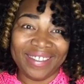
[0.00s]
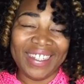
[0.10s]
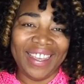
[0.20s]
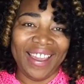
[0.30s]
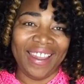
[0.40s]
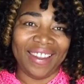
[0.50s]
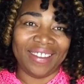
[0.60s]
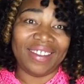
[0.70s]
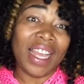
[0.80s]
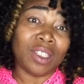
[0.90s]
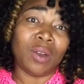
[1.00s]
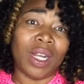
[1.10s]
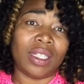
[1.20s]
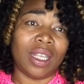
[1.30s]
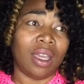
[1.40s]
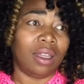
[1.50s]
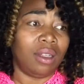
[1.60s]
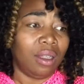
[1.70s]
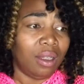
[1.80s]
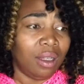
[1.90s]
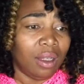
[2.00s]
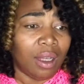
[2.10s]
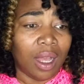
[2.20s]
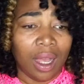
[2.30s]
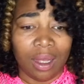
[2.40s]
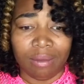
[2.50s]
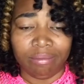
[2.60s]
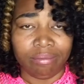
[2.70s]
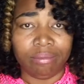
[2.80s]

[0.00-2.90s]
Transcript: Yeah, that's what I said. Um,